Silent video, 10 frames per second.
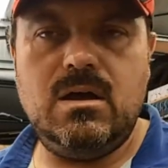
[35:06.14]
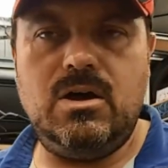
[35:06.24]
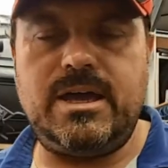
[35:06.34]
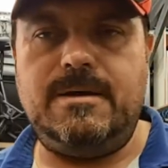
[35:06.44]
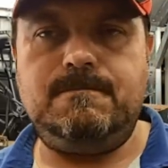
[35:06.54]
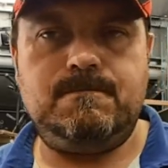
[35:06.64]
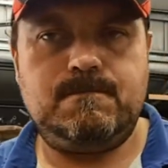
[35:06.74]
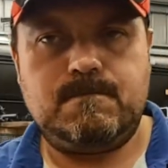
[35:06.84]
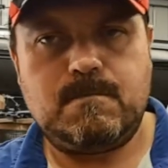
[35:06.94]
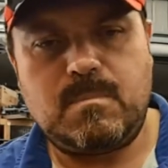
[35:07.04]
Okay,
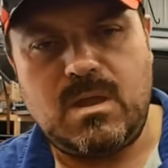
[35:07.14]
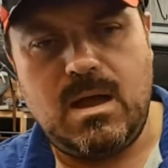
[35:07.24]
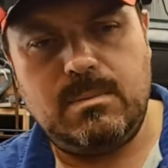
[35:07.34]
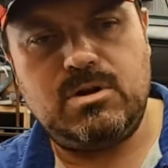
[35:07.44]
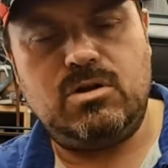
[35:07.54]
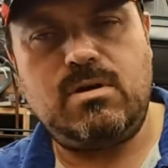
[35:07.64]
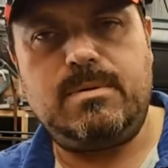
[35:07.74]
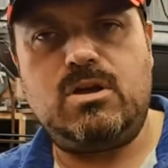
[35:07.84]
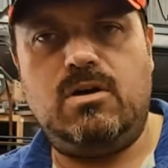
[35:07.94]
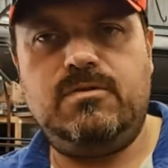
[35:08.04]
I'm going to grab
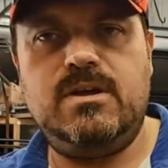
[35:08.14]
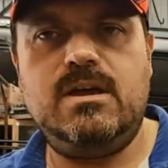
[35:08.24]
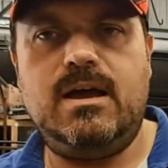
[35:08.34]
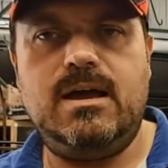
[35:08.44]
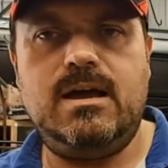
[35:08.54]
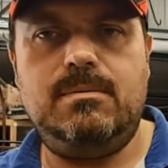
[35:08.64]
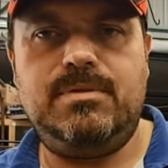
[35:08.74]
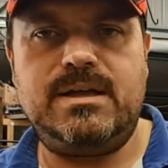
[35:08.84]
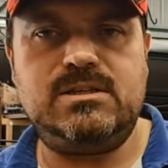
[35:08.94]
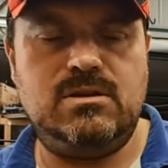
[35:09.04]
a coffee.
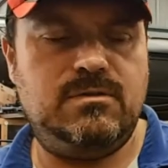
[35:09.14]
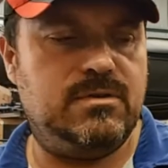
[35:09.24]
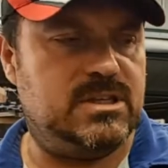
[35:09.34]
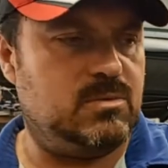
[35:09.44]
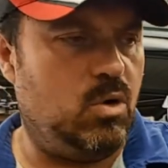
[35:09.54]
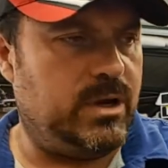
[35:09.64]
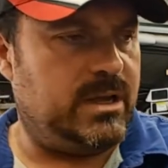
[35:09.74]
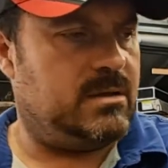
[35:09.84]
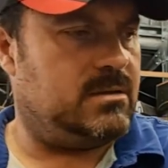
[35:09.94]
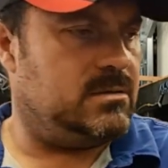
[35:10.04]
That's enough for this
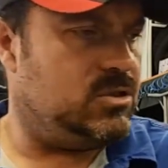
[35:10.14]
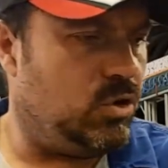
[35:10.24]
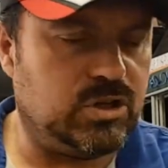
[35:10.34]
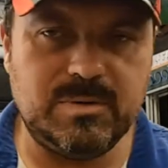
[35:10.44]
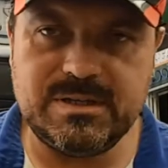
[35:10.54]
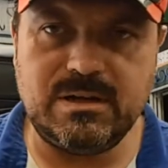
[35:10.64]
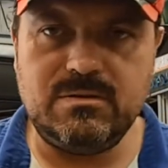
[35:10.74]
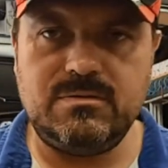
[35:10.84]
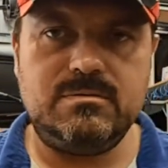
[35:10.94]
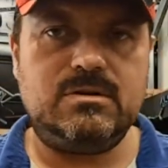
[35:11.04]
morning. Talking to
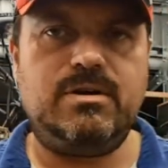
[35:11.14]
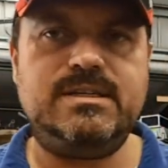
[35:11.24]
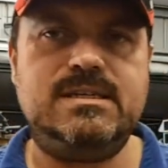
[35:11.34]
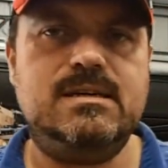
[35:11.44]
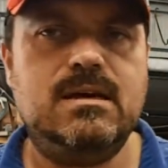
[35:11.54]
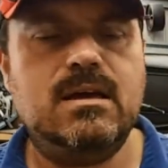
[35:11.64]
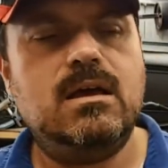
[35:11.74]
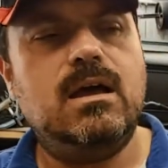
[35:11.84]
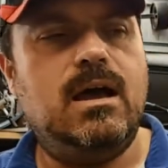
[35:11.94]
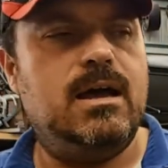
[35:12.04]
myself, crazy.
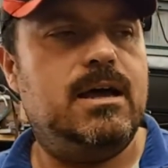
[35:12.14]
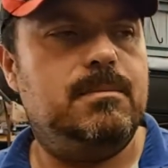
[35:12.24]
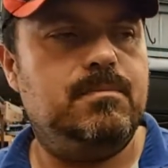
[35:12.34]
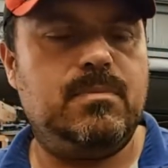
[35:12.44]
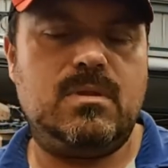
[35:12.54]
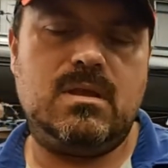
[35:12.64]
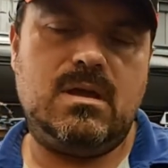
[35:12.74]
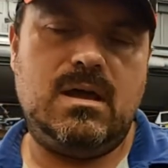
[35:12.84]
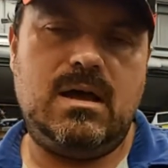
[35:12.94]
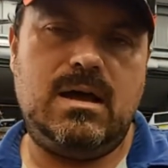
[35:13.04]
I
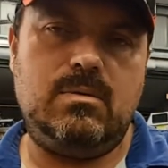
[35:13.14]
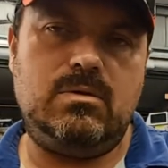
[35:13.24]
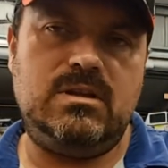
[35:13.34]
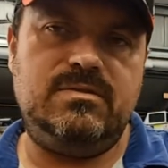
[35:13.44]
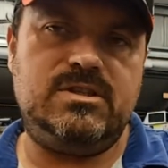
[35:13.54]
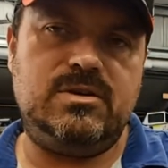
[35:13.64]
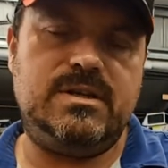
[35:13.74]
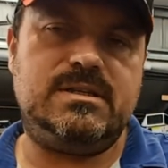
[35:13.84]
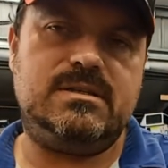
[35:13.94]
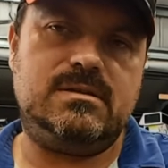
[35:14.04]
will leave you to
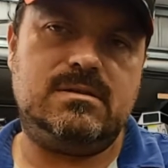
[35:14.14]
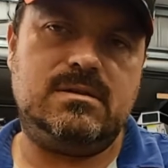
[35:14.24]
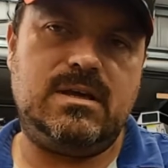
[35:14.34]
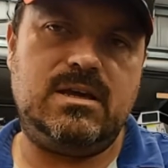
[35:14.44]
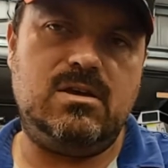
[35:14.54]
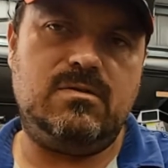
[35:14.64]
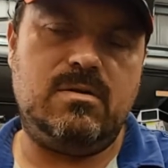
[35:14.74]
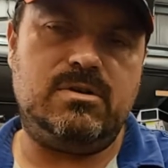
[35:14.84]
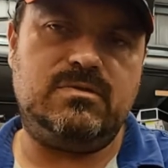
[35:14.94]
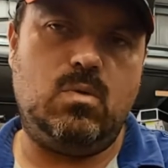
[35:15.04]
it. Thank you very
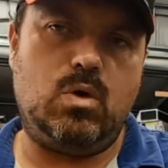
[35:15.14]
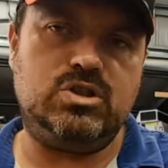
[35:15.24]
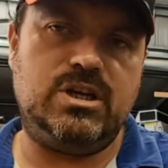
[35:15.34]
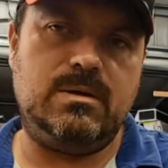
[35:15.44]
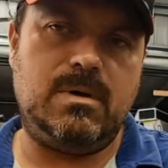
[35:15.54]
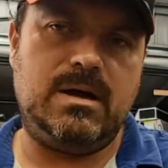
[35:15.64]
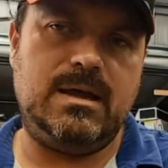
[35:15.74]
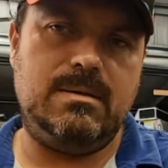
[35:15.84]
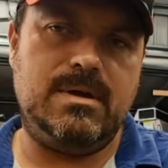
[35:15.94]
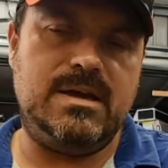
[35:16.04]
much for watching. My
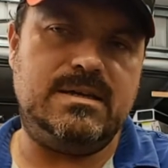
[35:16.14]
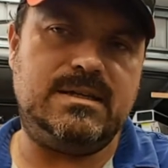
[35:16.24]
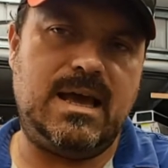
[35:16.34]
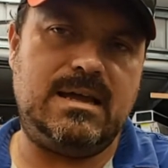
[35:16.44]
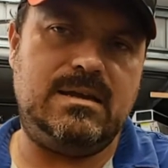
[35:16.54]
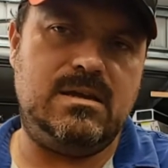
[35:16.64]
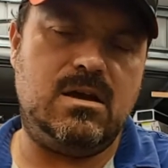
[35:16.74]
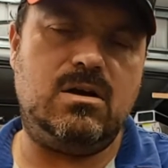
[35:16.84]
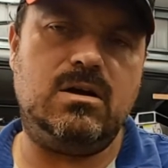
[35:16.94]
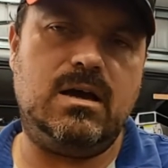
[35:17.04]
name is Andy
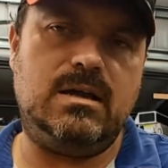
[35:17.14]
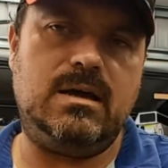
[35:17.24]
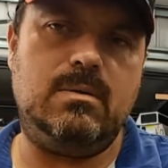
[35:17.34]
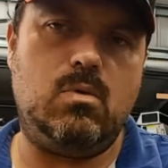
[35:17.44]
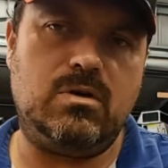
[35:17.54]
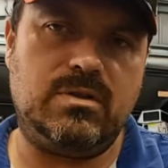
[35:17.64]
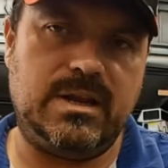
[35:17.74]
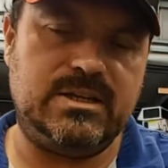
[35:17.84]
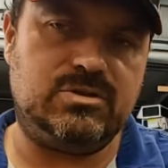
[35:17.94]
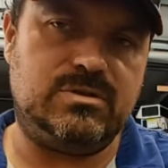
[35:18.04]
Young and I'm one of the
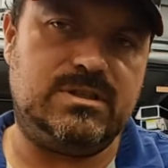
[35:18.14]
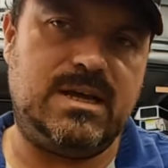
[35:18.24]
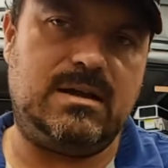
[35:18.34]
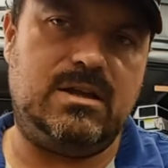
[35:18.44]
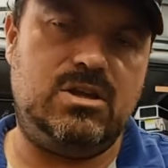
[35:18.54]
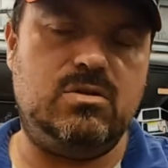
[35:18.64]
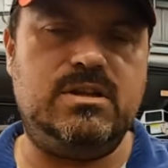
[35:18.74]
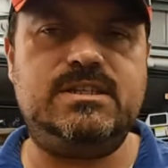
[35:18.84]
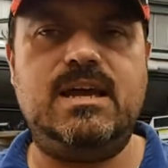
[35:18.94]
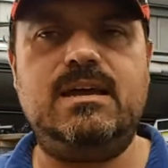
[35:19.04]
lecturers down at
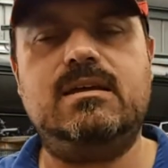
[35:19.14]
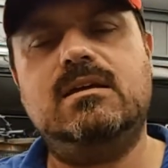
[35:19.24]
Unitec